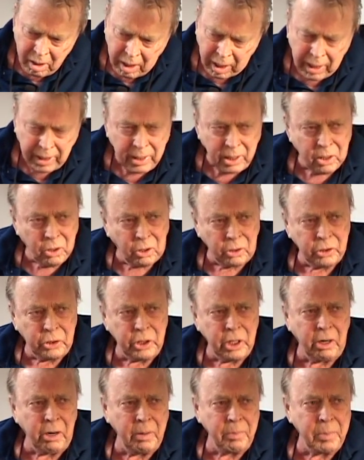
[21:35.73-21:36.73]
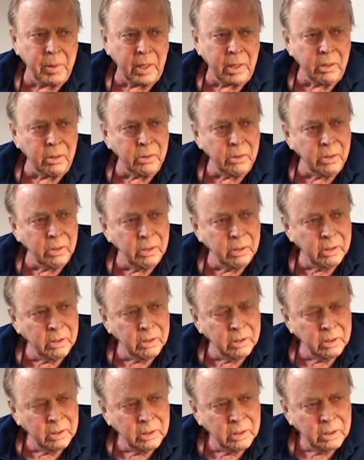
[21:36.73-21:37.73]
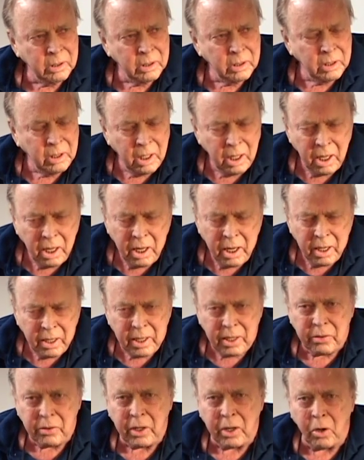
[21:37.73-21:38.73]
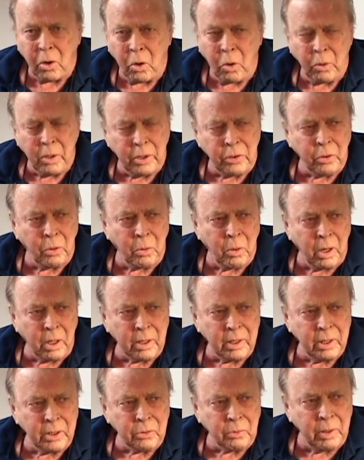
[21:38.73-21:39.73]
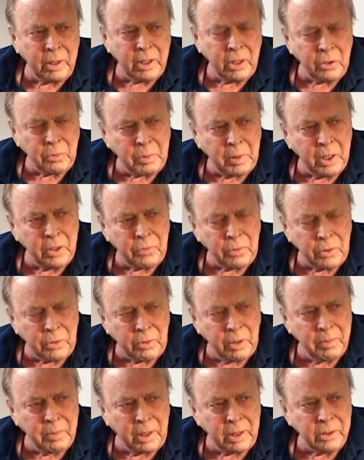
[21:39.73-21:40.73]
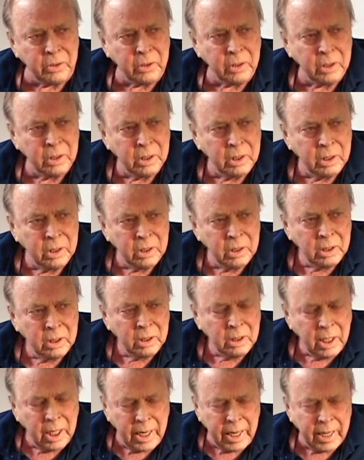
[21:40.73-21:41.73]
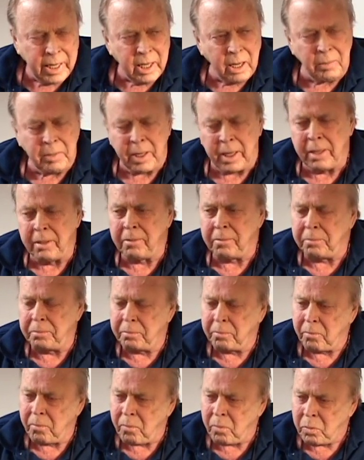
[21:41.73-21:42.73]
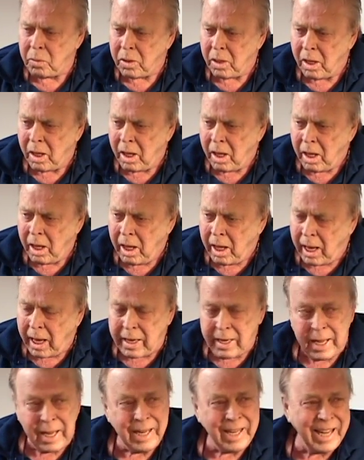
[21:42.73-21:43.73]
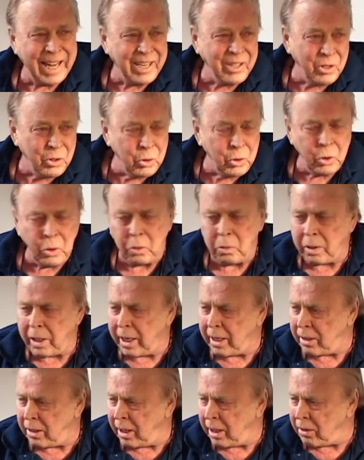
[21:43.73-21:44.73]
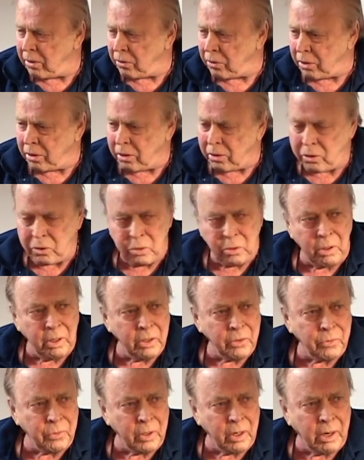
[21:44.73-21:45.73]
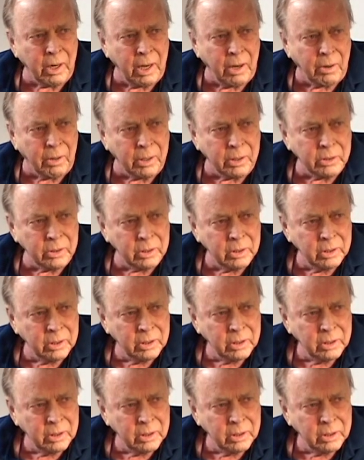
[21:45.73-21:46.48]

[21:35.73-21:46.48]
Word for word: I like to call it cherry pickers. They say, oh, this will work. Let's rent this place for three months. Mm -hmm. And they come in. And then they, too, antiquers are notorious for their hours.